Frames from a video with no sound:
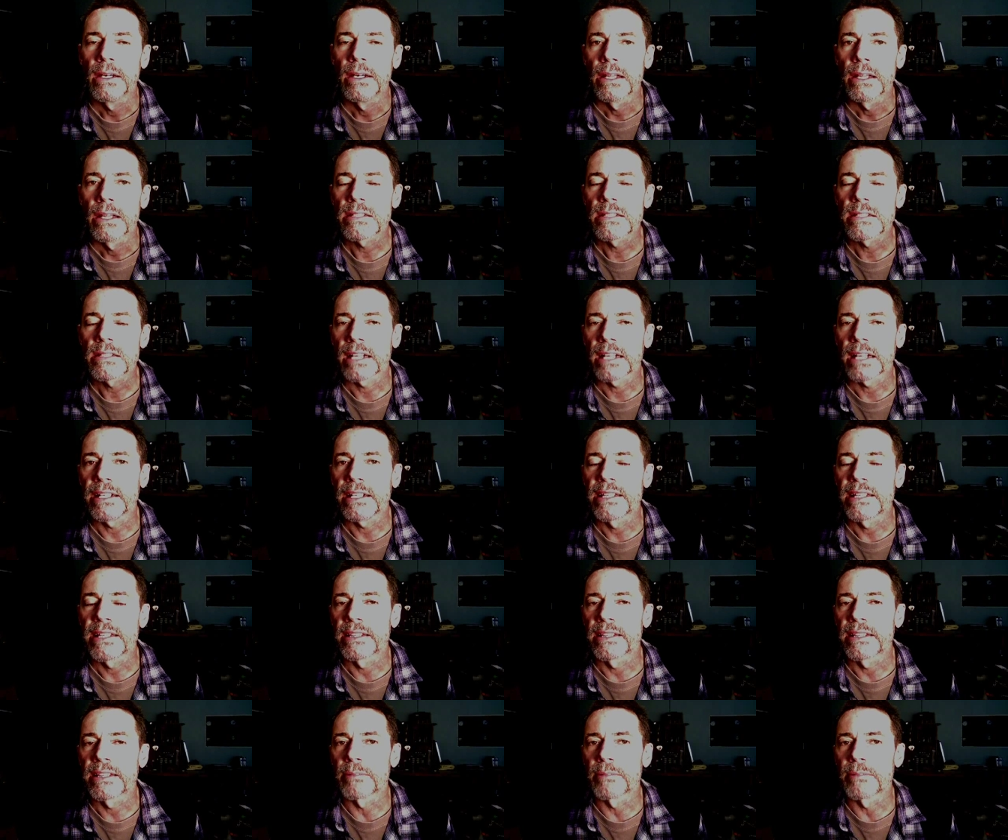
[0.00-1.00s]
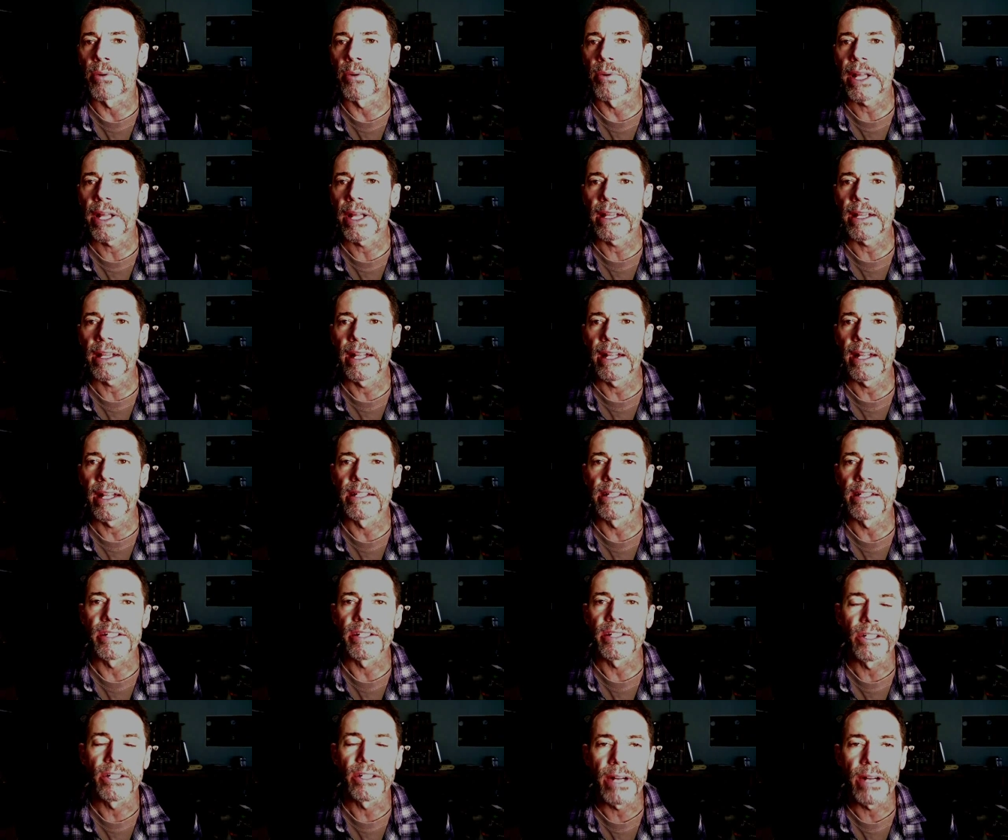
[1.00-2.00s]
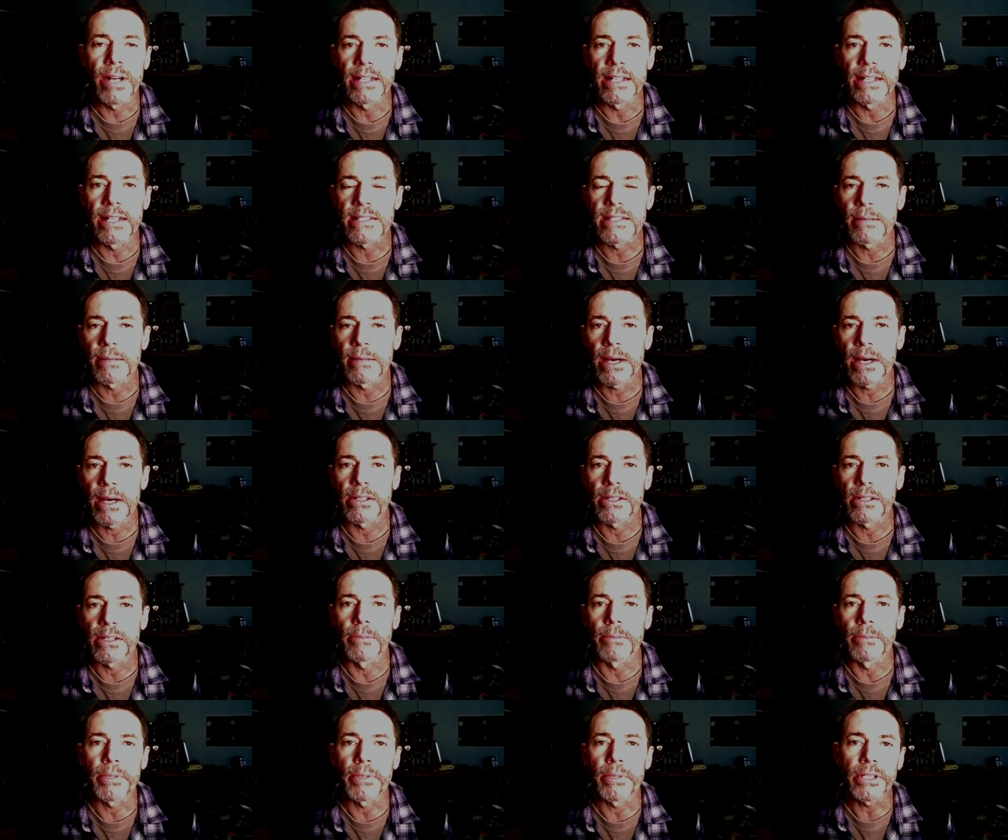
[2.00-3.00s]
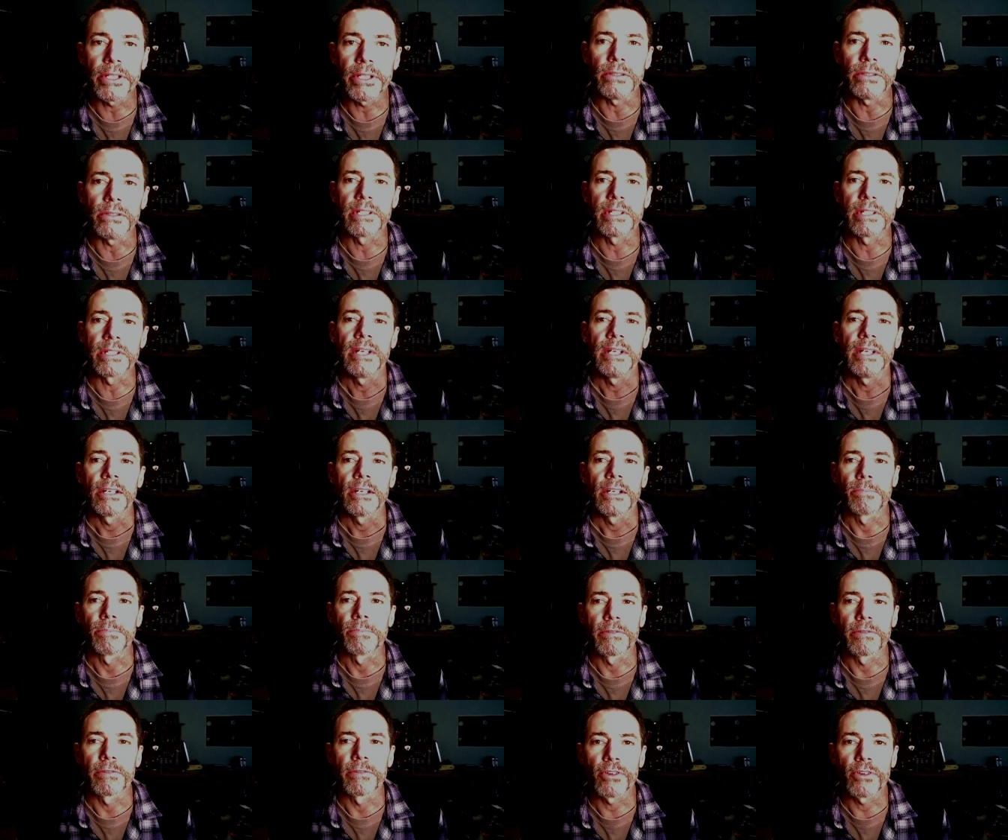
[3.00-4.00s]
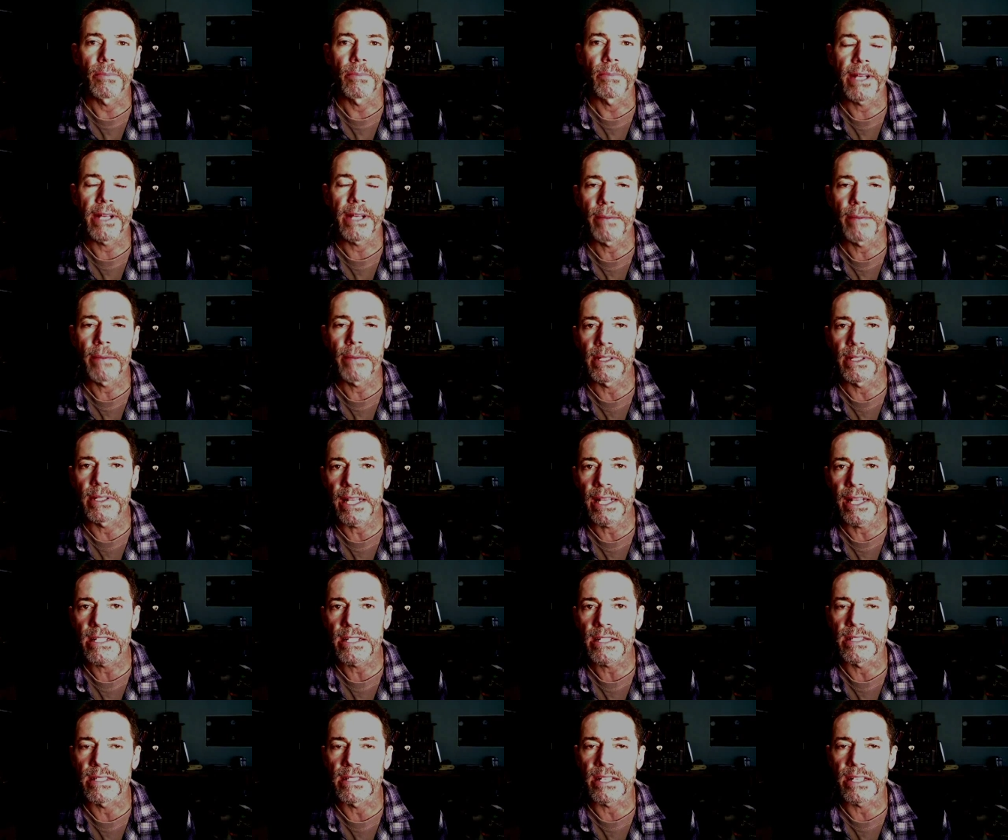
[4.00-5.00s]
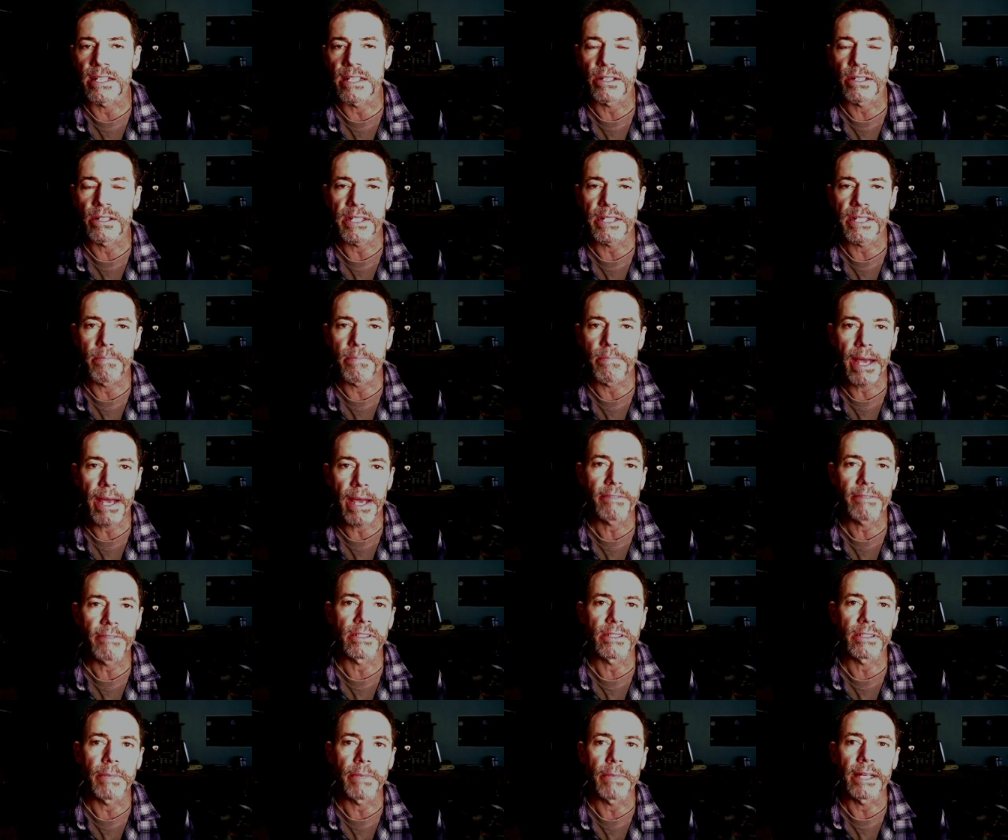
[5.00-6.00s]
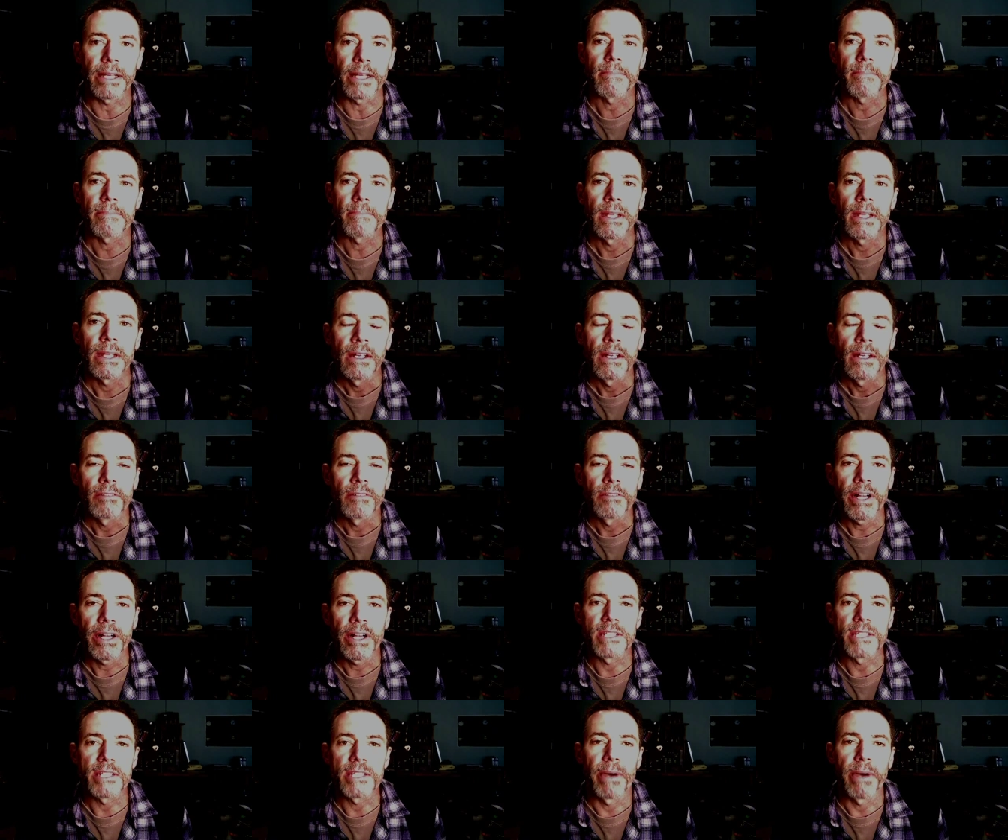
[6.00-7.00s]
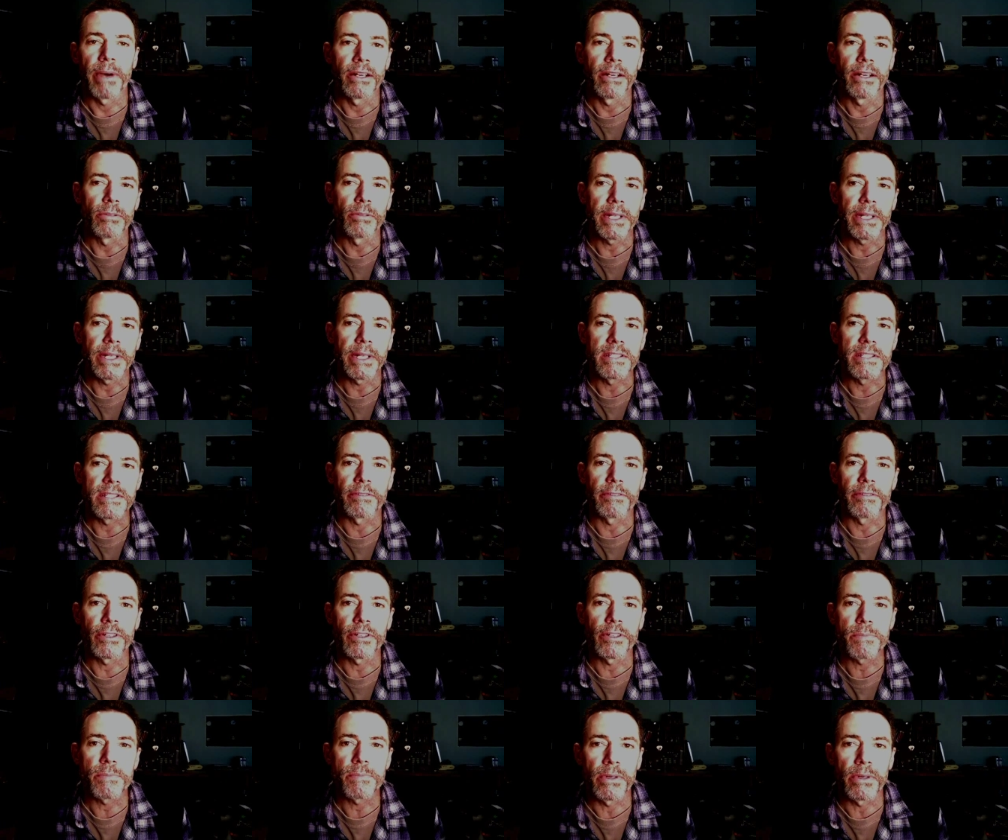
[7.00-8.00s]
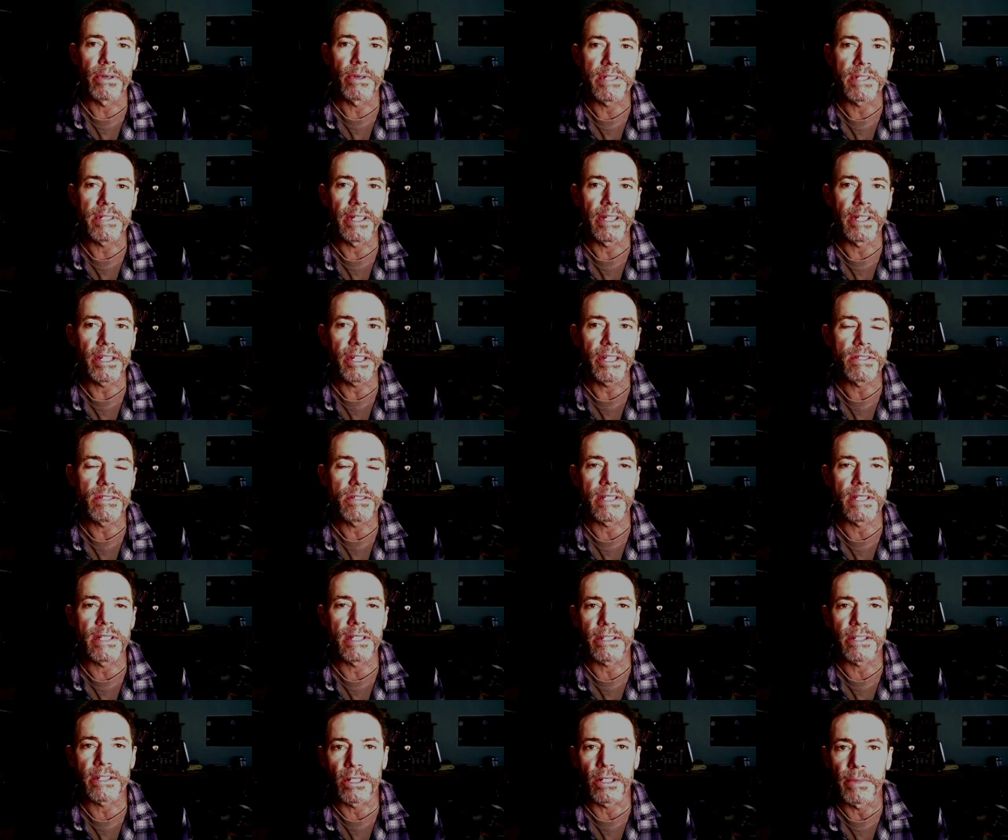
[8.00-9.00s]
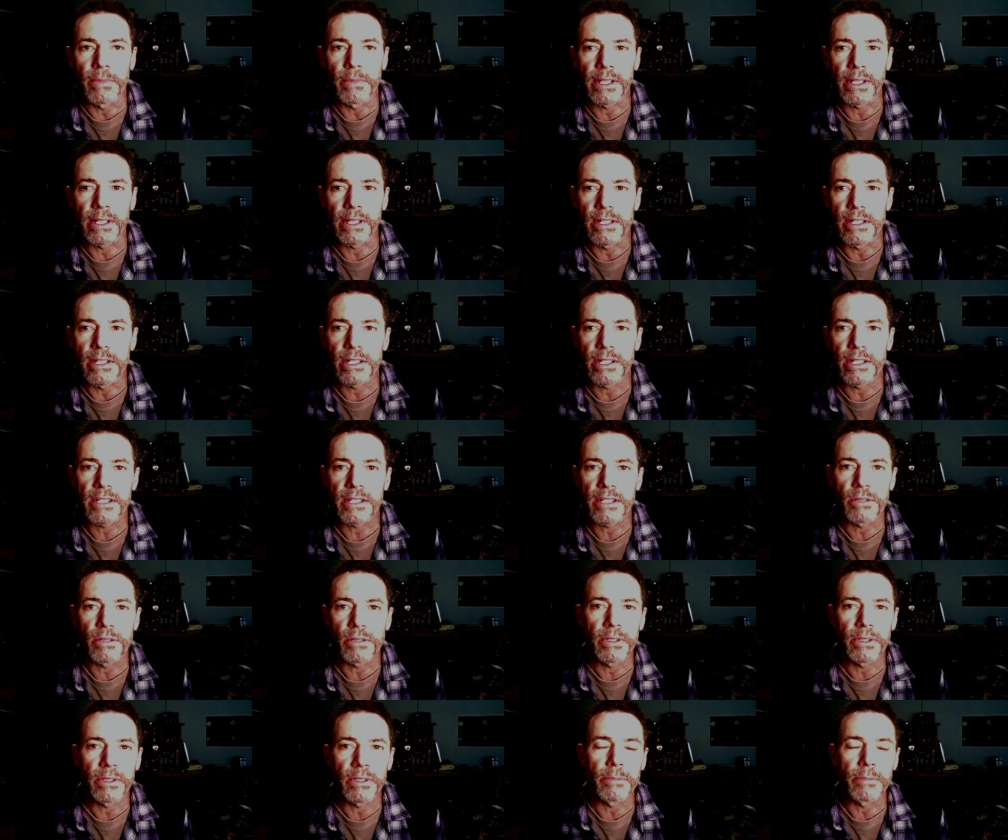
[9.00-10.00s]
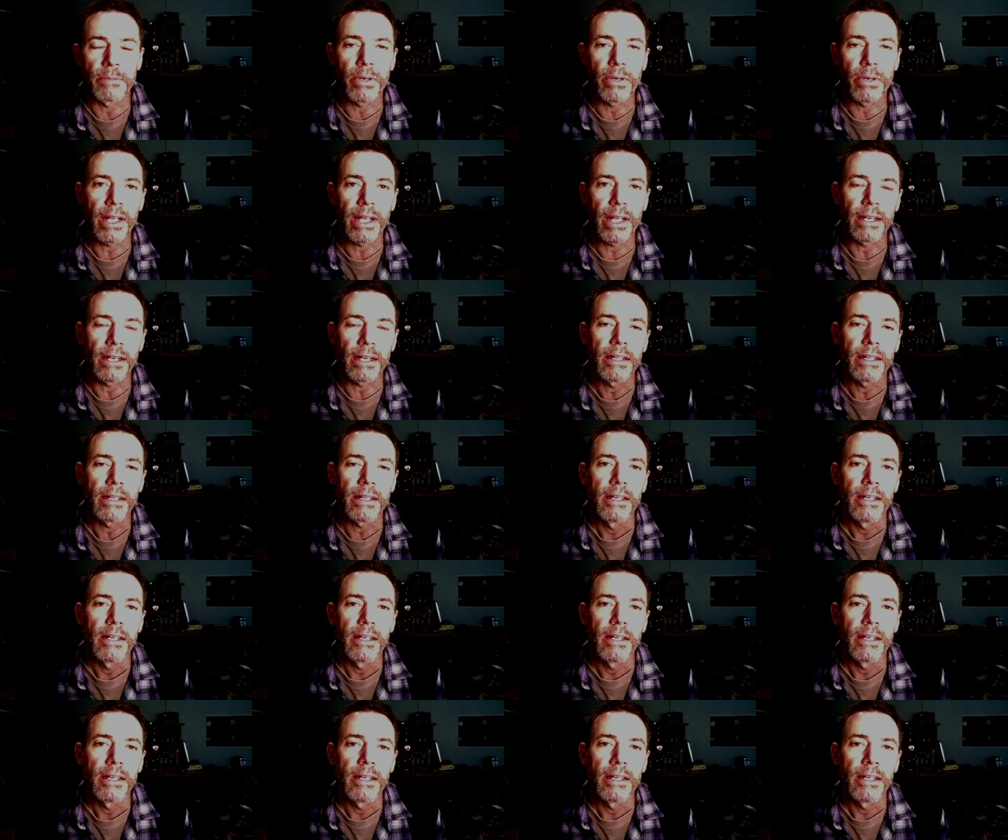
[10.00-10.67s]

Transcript: This idea that the brain and its neurons somehow compute or perform computations has always baffled me. Fred is by no means the first person to use this term in conjunction with the brain.